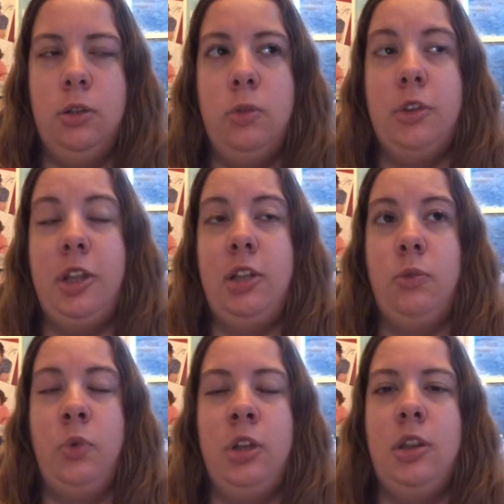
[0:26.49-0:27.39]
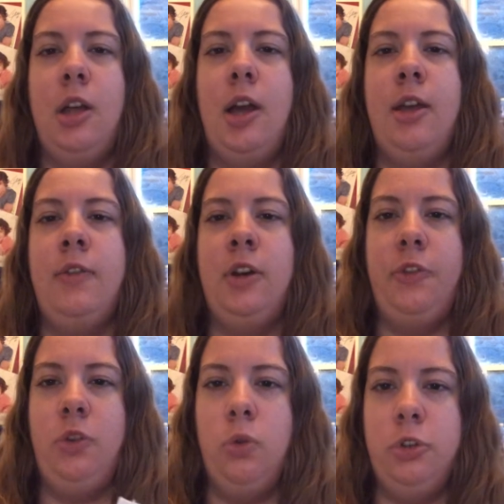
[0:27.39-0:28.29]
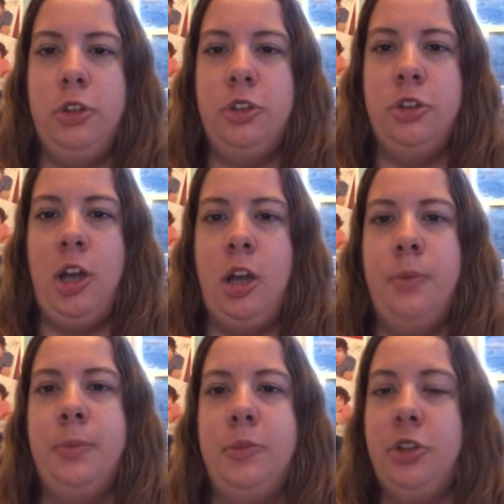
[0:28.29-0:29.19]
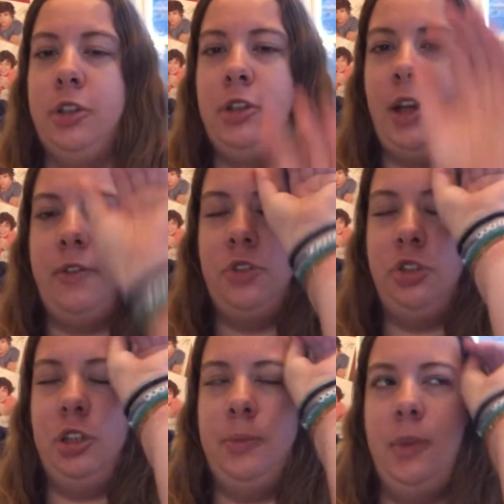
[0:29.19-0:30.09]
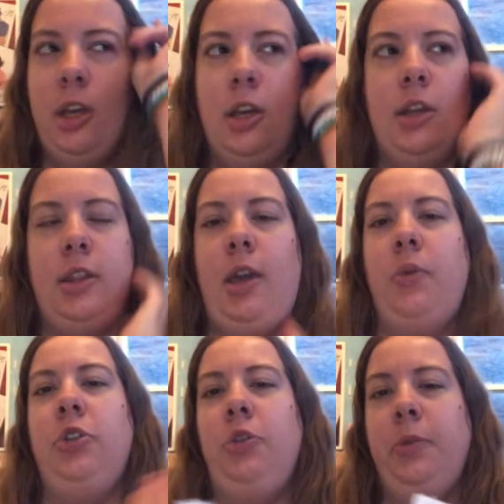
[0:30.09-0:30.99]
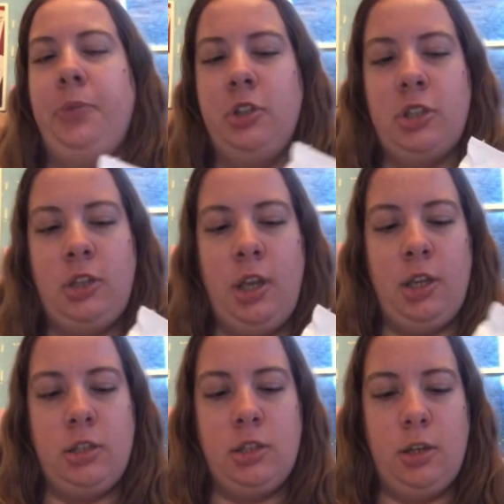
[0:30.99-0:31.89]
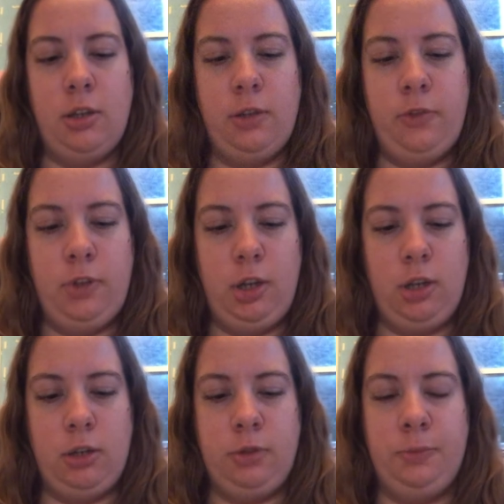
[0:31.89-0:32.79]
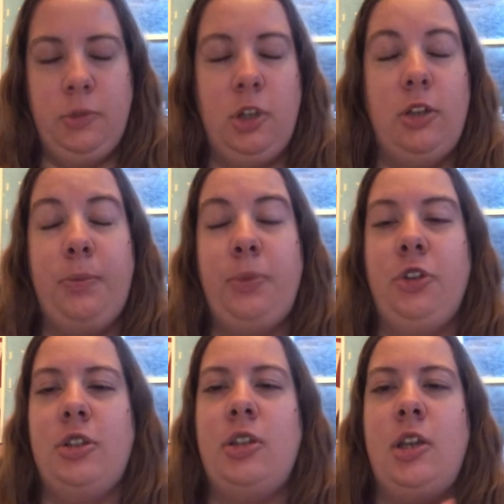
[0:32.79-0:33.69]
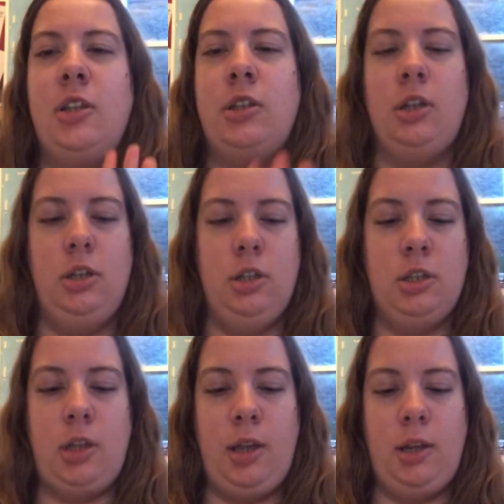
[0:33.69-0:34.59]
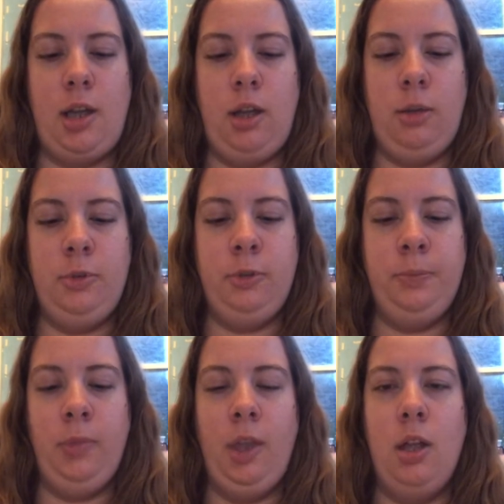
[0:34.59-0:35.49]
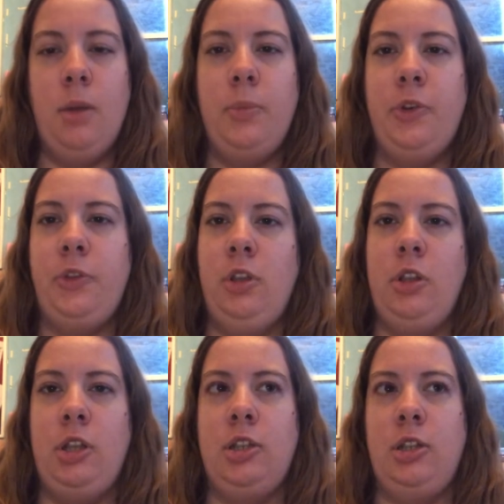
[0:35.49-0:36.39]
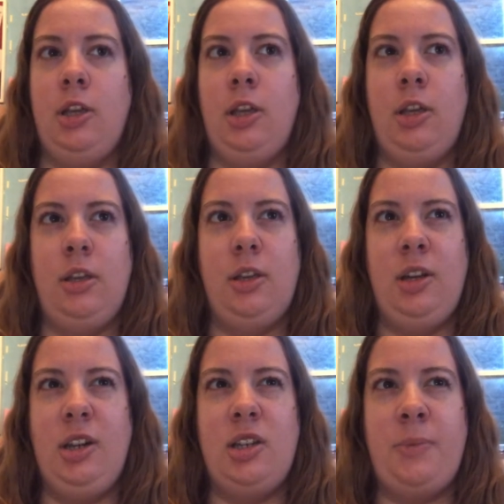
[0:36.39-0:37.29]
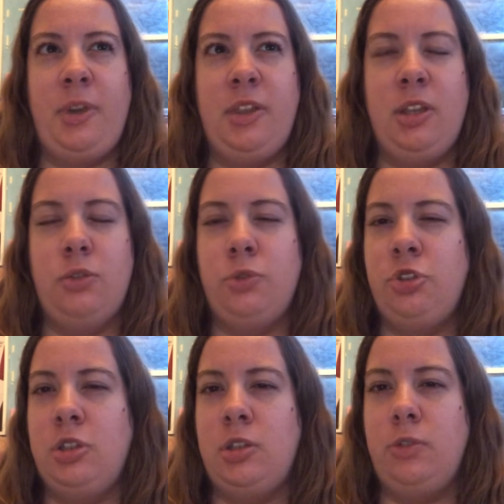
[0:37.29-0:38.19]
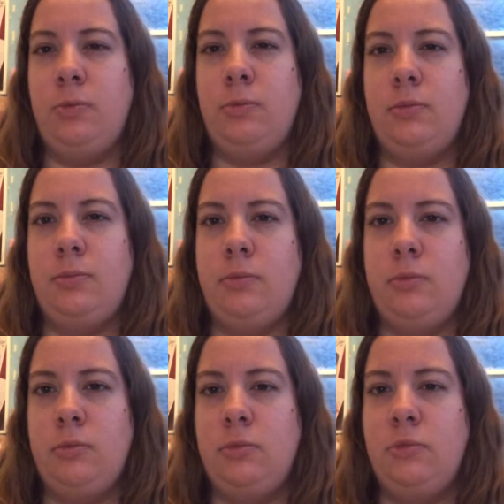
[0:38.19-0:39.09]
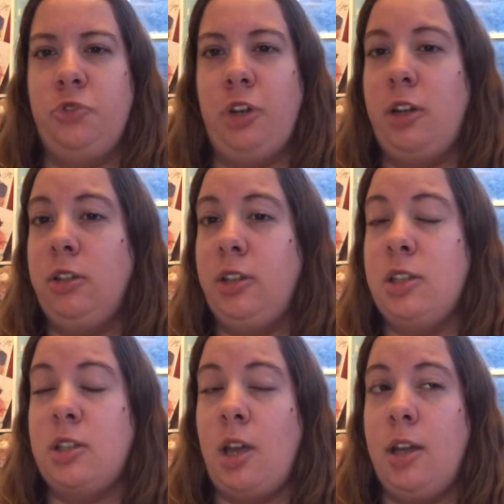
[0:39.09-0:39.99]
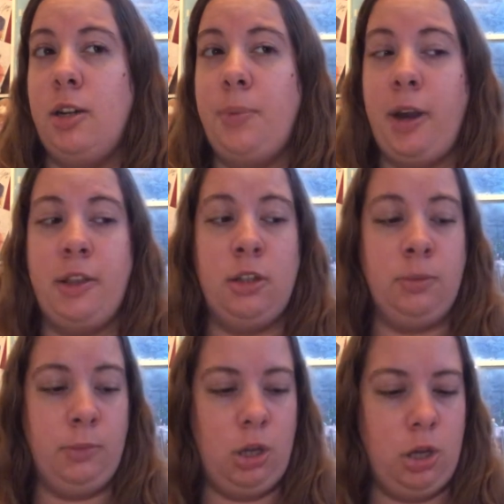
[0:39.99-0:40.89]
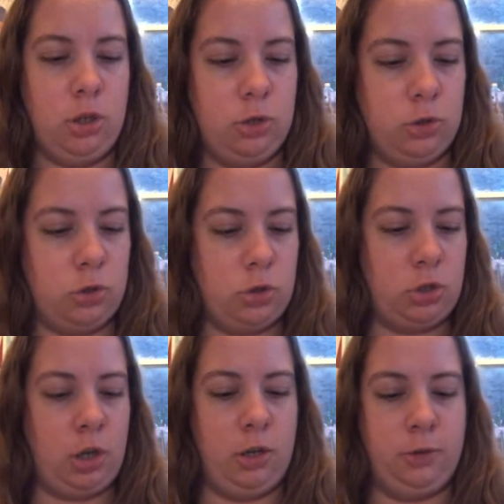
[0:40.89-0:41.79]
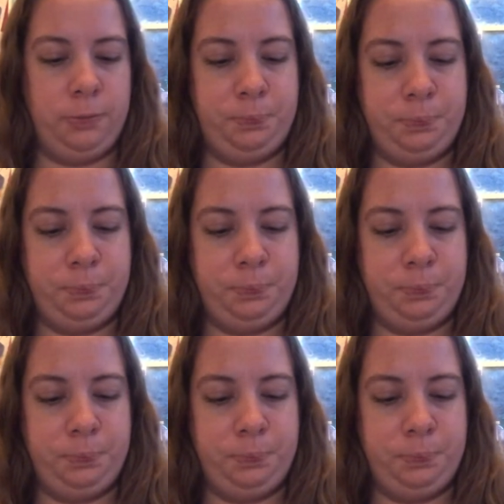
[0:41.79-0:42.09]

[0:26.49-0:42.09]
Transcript: well, they went live, and if you ordered their album during the live stream, they would do a personalized video, a personalized signed album. But if you like did it at any time, I think it was just regularly signed by them. So